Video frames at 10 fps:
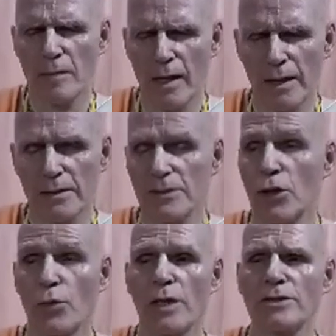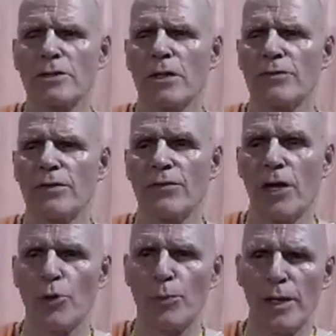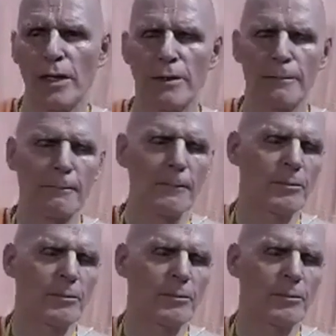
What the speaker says: it is a question of developing